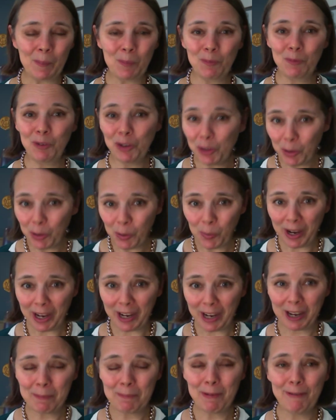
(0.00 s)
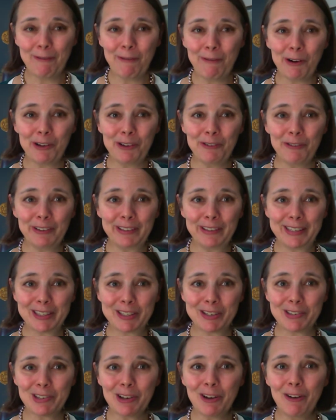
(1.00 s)
real quick before you fill in
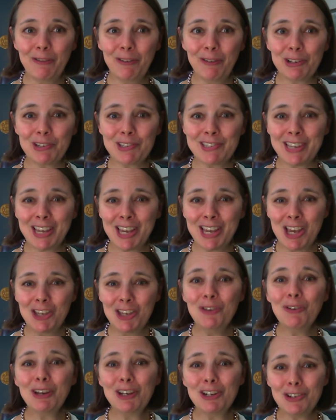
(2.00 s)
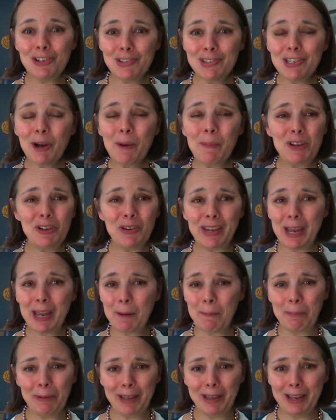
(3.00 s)
those ovals, you can do so, but you
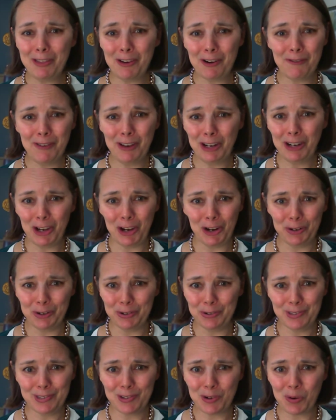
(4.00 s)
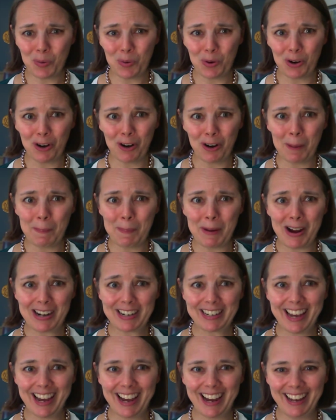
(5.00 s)
can't play their videos or a
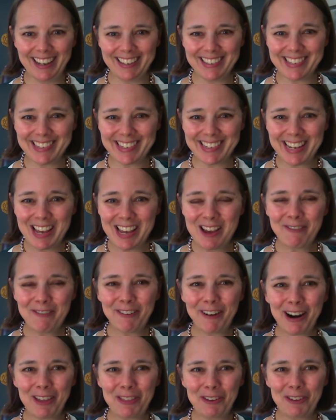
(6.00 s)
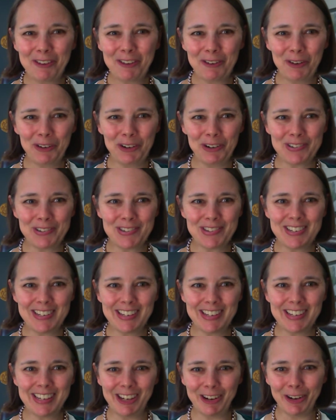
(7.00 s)
podcast for other voters to
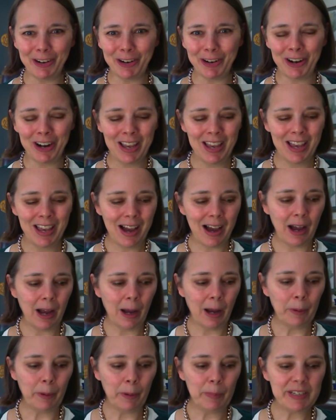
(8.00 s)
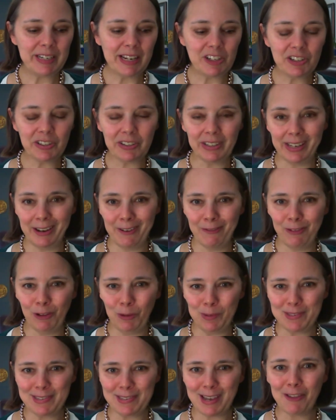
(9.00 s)
hear, or potentially
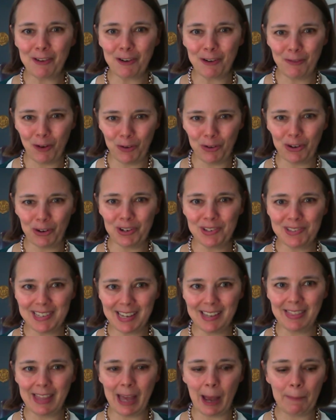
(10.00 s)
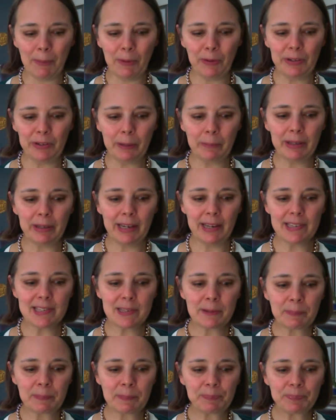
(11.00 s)
influence other voters in that polling place.